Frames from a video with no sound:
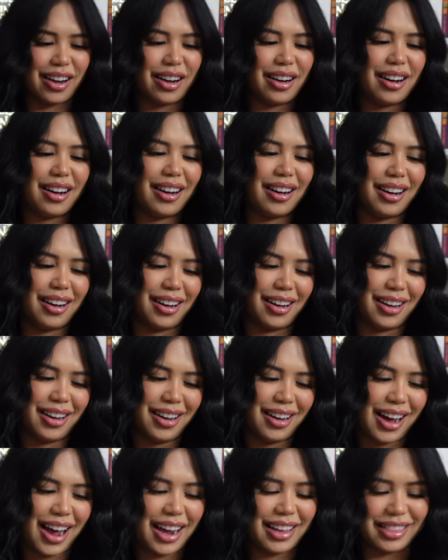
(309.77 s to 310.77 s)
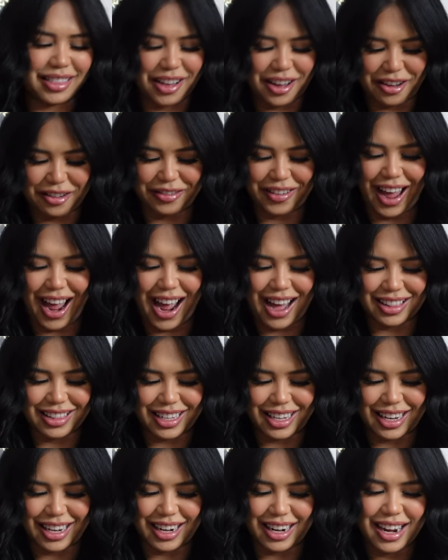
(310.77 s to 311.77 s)
Oh, I love
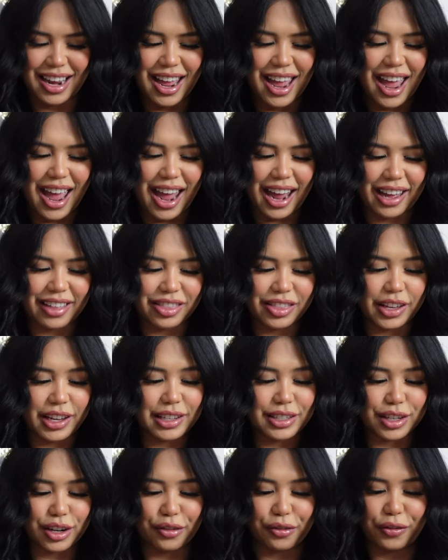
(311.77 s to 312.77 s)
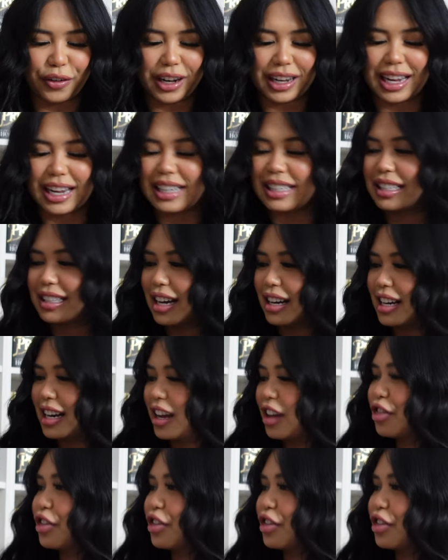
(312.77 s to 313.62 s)
Allie. And these are freaking stunning.